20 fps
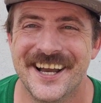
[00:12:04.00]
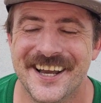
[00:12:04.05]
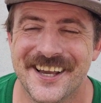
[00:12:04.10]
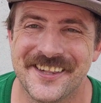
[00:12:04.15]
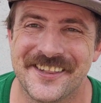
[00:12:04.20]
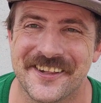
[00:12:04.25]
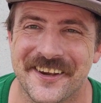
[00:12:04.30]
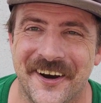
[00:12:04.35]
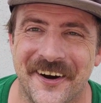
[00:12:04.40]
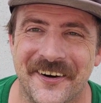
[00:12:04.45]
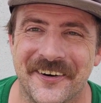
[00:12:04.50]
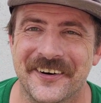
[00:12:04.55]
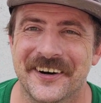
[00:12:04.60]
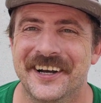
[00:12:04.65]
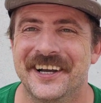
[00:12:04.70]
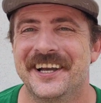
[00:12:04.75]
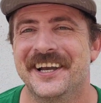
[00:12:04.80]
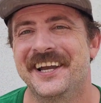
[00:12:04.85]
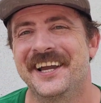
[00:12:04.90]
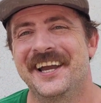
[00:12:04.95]
So,
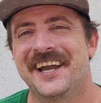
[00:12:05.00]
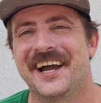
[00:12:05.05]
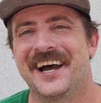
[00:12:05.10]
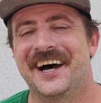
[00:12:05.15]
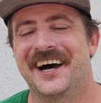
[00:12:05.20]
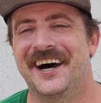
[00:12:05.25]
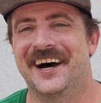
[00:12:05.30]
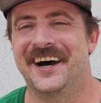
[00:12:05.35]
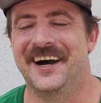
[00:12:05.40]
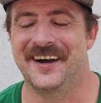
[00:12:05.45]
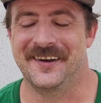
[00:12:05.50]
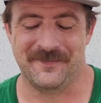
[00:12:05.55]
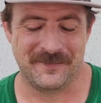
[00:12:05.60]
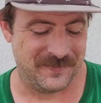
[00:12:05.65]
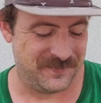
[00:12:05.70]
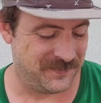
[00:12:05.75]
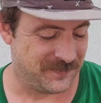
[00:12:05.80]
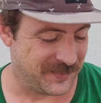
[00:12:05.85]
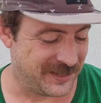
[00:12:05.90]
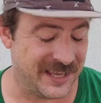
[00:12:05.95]

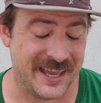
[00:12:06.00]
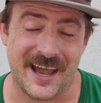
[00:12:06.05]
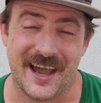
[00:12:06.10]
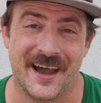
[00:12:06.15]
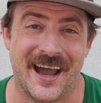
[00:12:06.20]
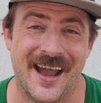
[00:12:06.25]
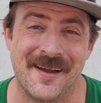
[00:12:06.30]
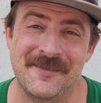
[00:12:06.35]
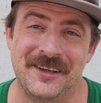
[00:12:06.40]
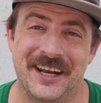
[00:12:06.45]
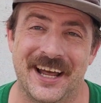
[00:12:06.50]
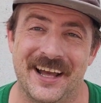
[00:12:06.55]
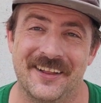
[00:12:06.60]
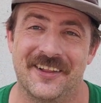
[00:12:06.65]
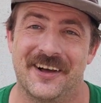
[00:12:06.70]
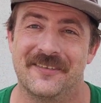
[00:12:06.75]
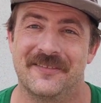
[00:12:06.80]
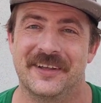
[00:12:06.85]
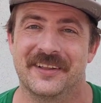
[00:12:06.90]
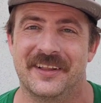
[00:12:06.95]
but yeah, I mean, I
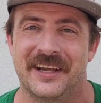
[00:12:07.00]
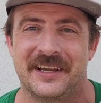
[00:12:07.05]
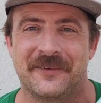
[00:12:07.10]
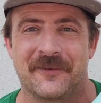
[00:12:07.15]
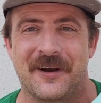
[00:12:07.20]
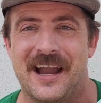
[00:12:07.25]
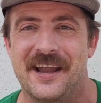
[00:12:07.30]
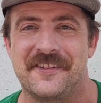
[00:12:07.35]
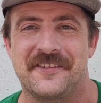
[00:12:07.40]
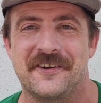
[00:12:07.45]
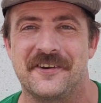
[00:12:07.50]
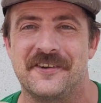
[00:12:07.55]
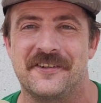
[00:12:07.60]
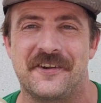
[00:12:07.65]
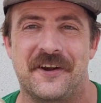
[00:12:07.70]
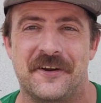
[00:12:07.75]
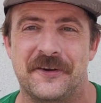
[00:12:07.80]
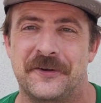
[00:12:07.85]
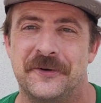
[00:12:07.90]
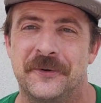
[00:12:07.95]
love it. Like, risers
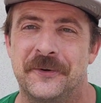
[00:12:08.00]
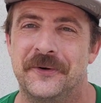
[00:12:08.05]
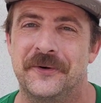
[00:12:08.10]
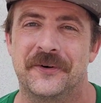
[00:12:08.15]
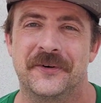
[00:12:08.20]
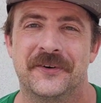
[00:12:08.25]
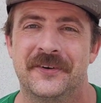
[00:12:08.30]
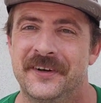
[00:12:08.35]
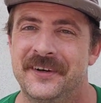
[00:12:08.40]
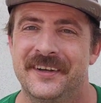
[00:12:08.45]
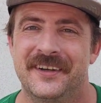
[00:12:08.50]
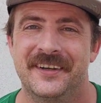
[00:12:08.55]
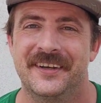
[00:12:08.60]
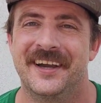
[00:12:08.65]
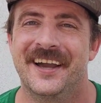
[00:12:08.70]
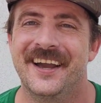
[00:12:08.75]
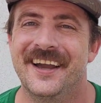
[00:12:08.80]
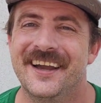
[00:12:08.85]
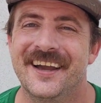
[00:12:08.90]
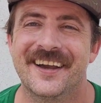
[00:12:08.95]
aren't cool.
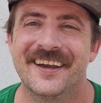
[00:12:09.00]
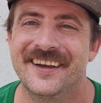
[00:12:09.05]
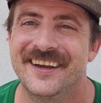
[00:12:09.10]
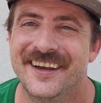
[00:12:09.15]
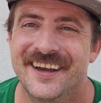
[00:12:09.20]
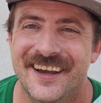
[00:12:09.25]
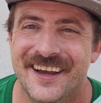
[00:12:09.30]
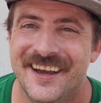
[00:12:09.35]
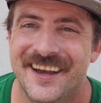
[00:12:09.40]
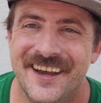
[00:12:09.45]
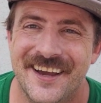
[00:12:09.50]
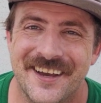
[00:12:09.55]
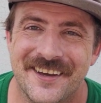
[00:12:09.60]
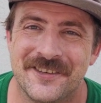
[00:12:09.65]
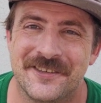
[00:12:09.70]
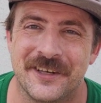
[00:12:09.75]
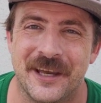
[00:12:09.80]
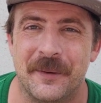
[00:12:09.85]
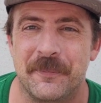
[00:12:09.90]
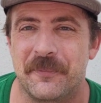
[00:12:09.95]

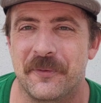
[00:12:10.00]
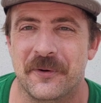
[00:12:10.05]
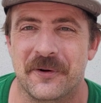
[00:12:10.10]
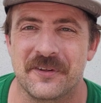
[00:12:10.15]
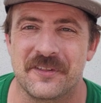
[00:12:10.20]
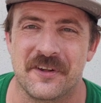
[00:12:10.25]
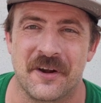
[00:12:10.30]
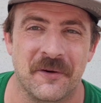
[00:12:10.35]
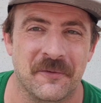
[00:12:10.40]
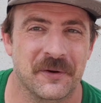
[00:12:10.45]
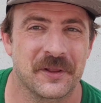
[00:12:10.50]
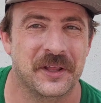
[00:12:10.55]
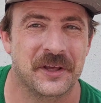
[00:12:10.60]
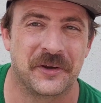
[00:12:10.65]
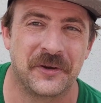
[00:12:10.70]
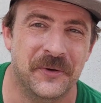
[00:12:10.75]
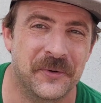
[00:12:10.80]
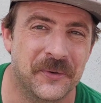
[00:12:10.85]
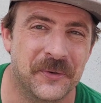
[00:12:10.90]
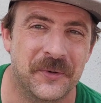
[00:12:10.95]
Shape boards aren't really
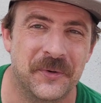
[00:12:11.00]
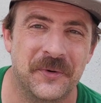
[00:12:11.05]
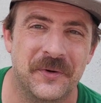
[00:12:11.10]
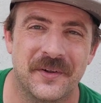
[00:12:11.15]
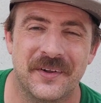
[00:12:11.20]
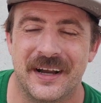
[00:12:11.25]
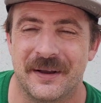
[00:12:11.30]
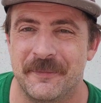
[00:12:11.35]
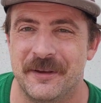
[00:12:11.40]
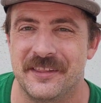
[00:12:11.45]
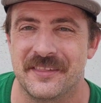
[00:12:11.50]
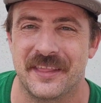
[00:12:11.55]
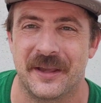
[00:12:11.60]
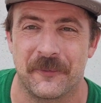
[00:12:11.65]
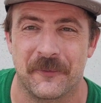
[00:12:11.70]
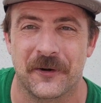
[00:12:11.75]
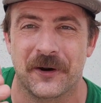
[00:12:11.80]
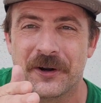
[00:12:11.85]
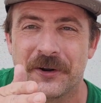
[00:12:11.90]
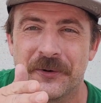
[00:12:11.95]
cool. I mean, they
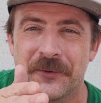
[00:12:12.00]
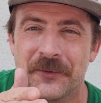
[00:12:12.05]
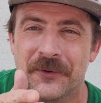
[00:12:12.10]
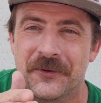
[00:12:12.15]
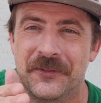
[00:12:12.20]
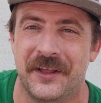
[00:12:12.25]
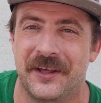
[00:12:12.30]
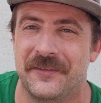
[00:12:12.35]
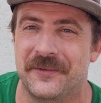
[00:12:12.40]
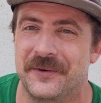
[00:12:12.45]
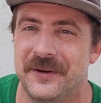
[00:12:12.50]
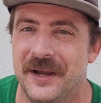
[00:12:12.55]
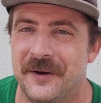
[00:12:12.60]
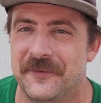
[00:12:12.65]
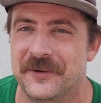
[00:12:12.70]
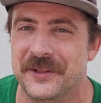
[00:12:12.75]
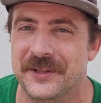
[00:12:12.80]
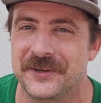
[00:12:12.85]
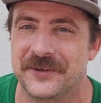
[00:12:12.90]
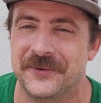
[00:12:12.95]
were cool. Now they're not
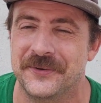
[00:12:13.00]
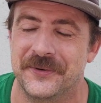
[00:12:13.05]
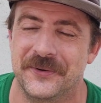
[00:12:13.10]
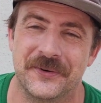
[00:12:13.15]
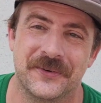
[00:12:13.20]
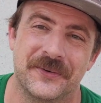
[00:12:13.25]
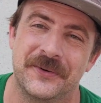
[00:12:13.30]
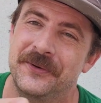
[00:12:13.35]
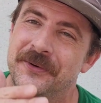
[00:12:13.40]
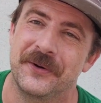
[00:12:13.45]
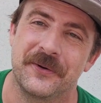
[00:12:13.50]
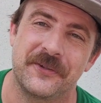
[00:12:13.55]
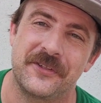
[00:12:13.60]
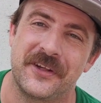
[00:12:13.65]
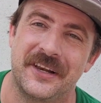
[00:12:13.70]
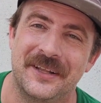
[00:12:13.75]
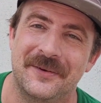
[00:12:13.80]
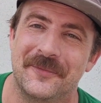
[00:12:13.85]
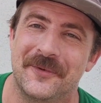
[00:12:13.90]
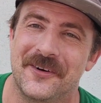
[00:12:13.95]
really cool. Who knows
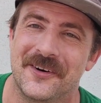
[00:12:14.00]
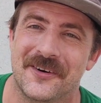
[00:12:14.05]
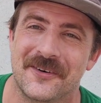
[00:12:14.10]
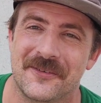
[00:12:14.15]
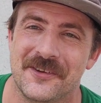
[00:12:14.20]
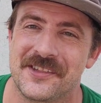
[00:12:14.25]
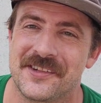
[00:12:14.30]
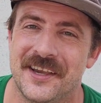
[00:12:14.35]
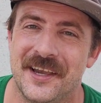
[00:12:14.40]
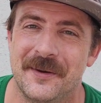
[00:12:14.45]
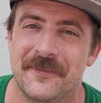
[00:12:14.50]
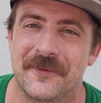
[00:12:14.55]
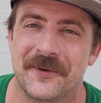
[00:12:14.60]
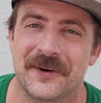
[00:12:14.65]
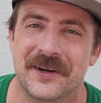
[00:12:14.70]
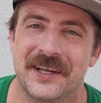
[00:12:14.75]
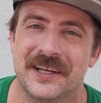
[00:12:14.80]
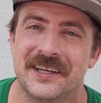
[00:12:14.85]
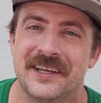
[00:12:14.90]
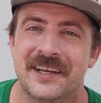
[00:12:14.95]
anymore with
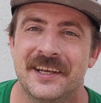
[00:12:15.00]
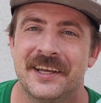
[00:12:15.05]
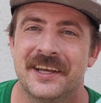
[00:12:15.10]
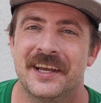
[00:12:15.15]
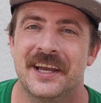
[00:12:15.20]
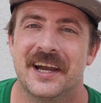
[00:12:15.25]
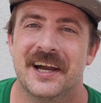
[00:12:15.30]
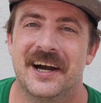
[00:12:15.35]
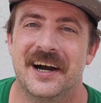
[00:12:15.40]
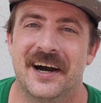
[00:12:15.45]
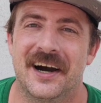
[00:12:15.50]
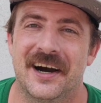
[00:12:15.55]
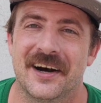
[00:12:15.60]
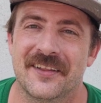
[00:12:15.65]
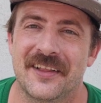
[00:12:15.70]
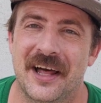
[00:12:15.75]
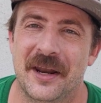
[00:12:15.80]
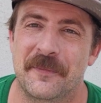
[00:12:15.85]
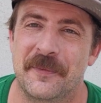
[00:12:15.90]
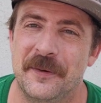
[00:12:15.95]
skateboarding? A
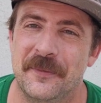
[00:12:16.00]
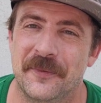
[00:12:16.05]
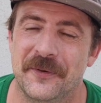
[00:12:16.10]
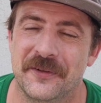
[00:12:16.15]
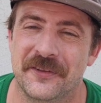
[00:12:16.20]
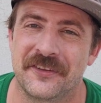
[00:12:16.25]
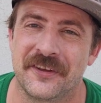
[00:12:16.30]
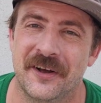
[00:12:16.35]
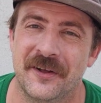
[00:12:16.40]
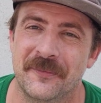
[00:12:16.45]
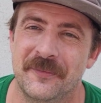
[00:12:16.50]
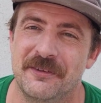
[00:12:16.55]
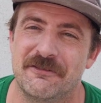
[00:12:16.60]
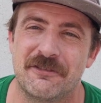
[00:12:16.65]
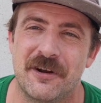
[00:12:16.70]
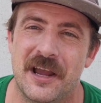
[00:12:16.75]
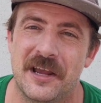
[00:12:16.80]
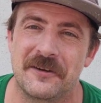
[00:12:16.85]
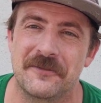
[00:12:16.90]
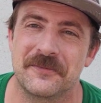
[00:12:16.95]
lot of people telling me
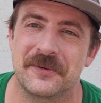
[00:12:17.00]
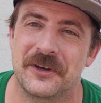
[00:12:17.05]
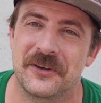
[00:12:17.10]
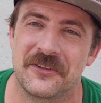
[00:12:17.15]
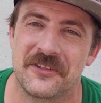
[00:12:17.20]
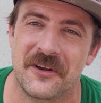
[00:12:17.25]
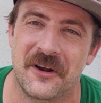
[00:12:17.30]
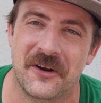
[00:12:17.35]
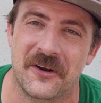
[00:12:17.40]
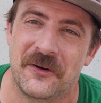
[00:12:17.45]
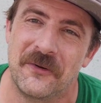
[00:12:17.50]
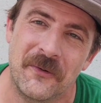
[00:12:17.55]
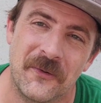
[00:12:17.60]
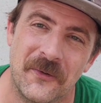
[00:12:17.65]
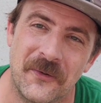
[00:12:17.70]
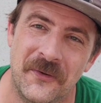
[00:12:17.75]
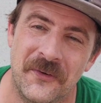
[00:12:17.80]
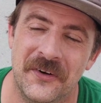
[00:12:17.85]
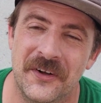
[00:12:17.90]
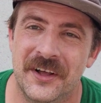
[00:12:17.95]
dragon wheels aren't
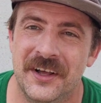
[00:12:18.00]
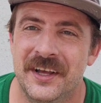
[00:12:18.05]
cool.